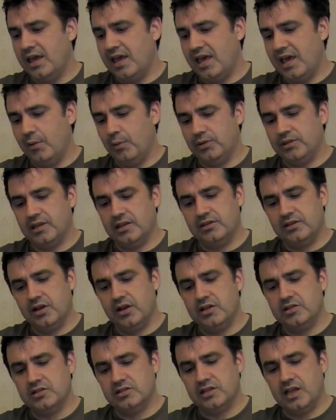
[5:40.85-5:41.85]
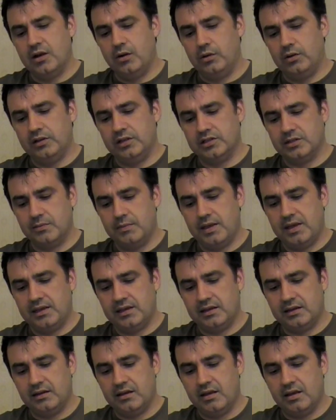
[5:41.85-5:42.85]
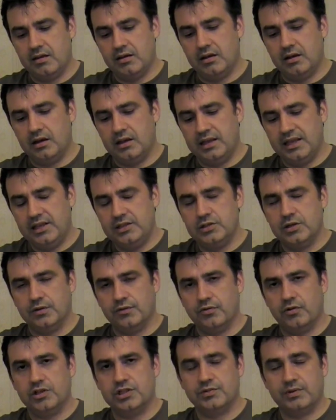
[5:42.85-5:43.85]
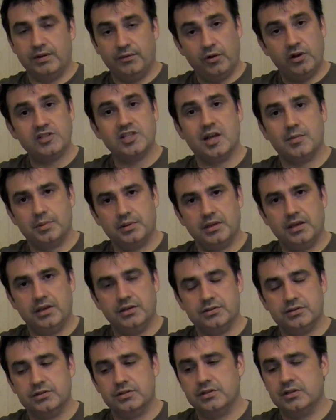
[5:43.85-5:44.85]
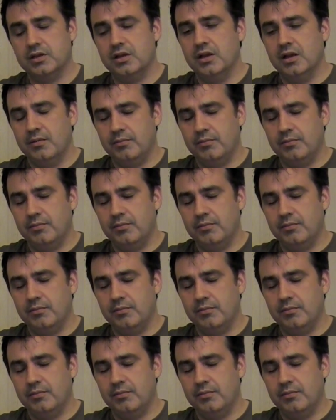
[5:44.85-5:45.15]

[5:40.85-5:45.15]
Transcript: And what that does is not only does it make it easier for us to write voice applications,